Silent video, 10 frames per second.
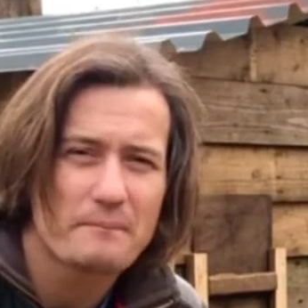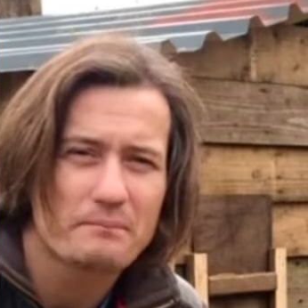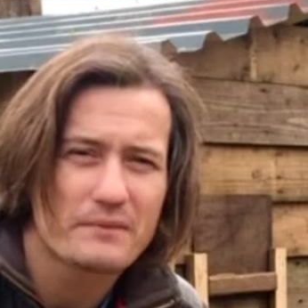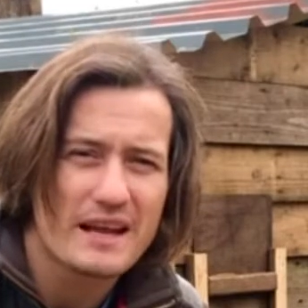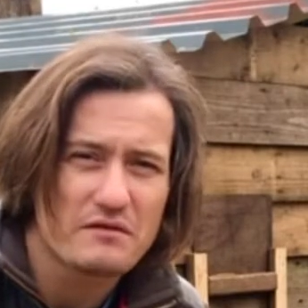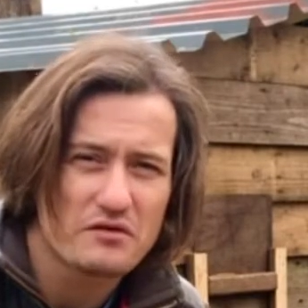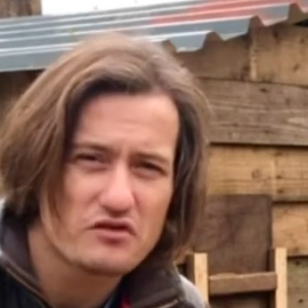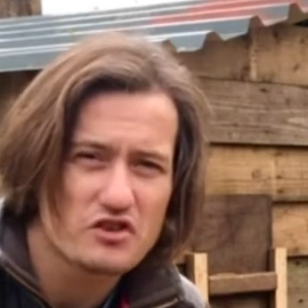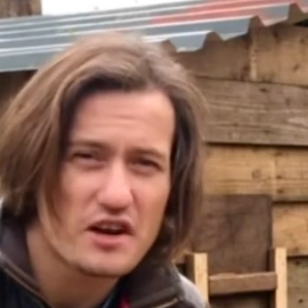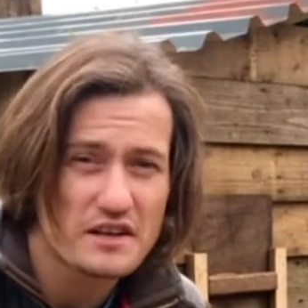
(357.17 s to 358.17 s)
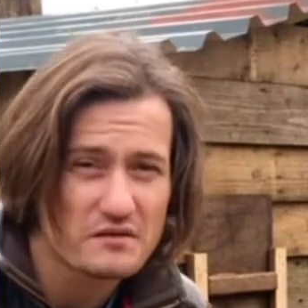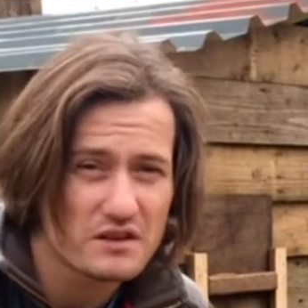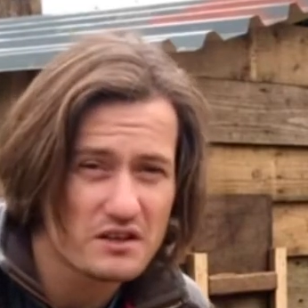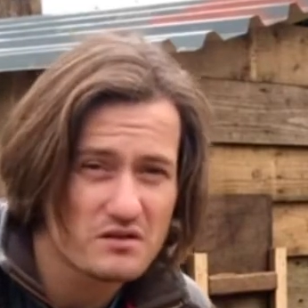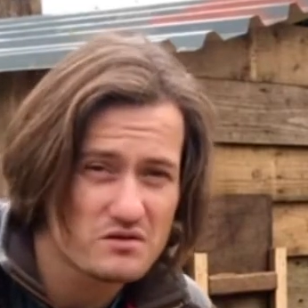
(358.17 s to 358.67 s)
And if you enjoy these
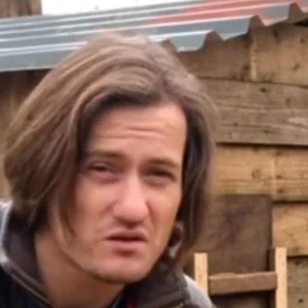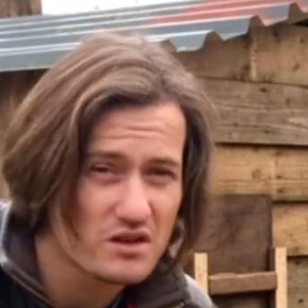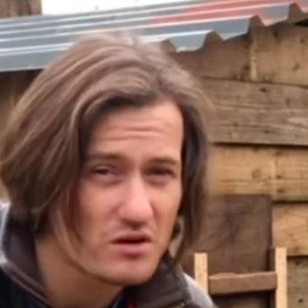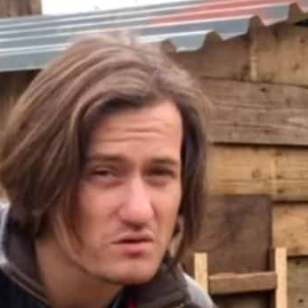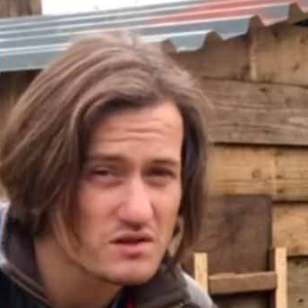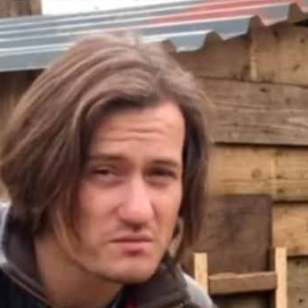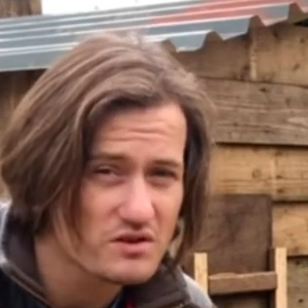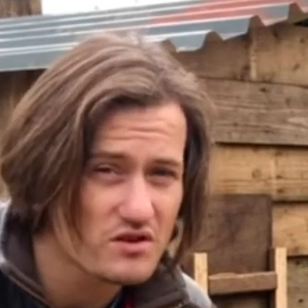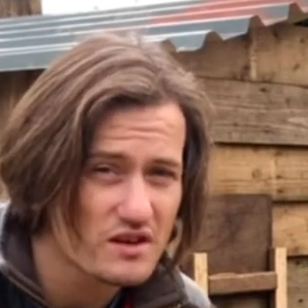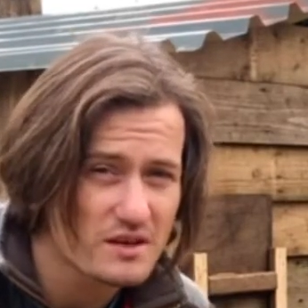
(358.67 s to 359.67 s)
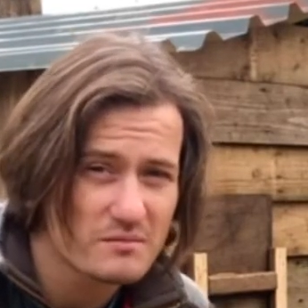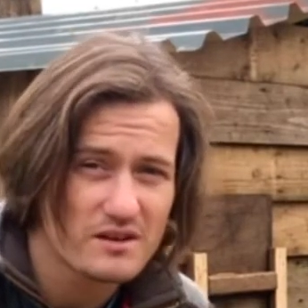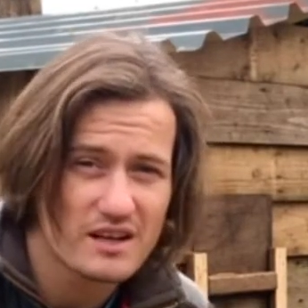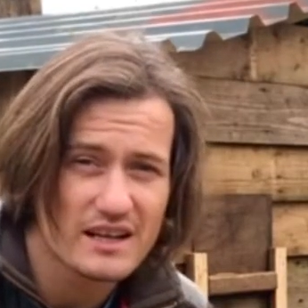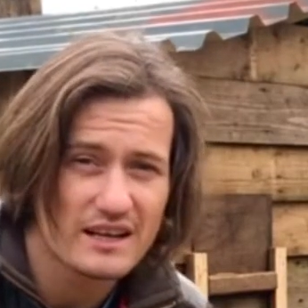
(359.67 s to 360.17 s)
videos, you could always subscribe and all
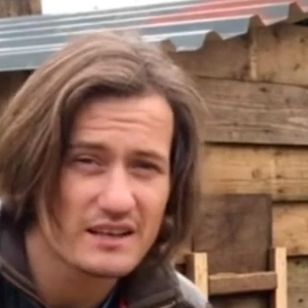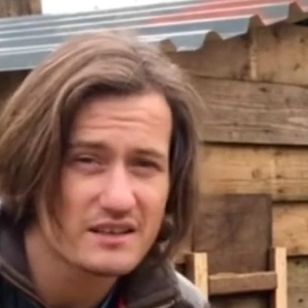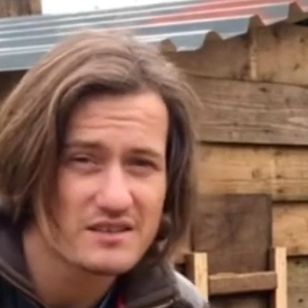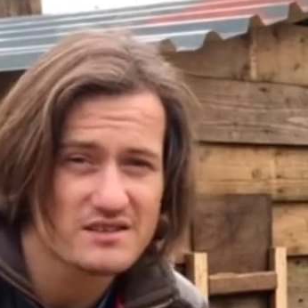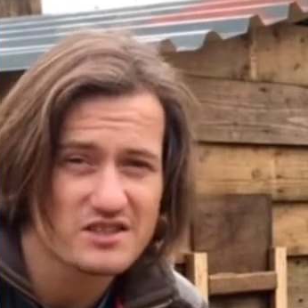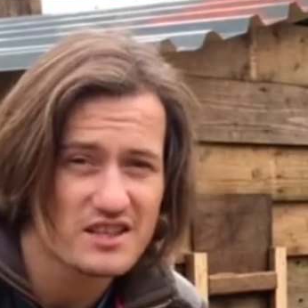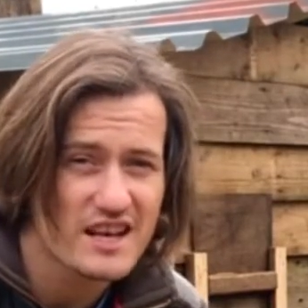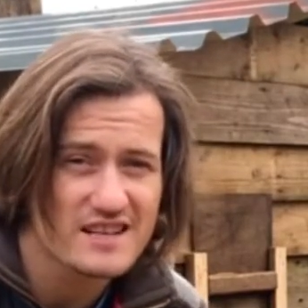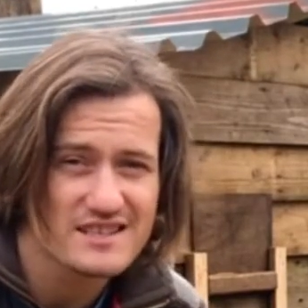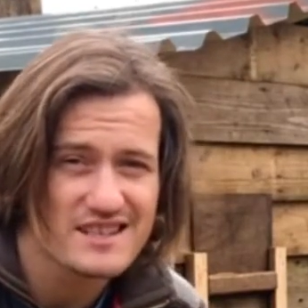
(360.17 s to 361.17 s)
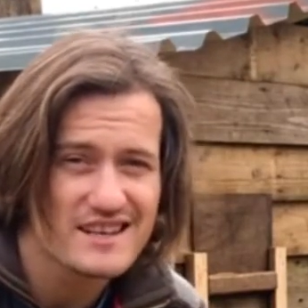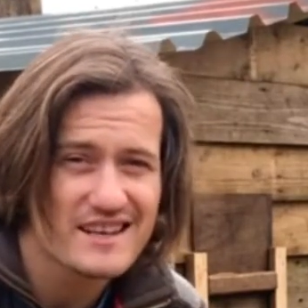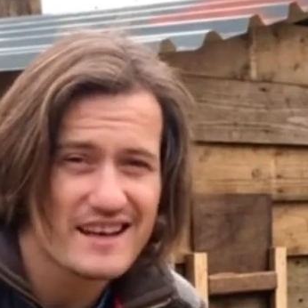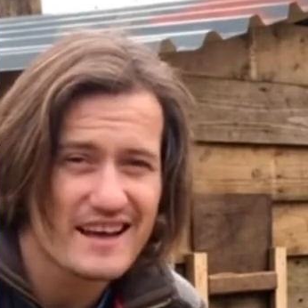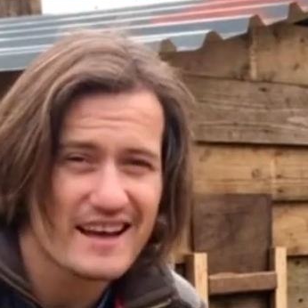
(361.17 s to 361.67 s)
that kind of jazz.
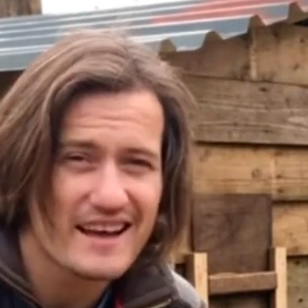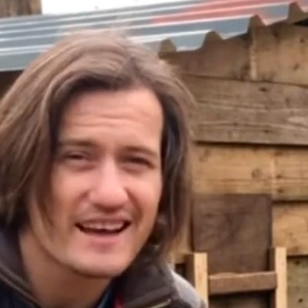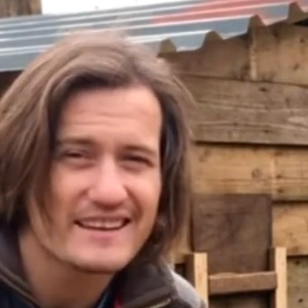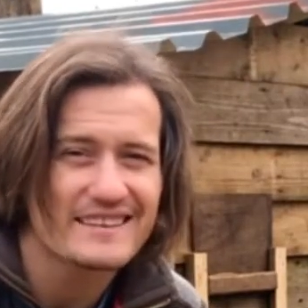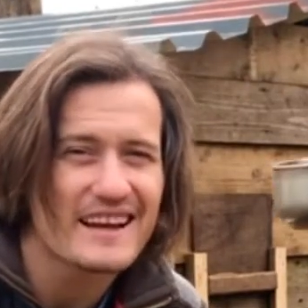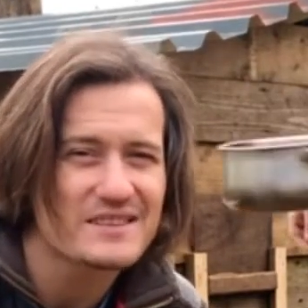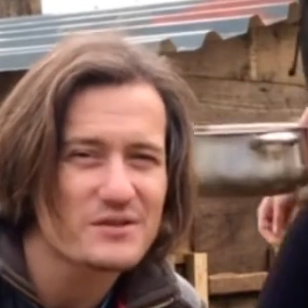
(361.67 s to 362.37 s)
Thanks very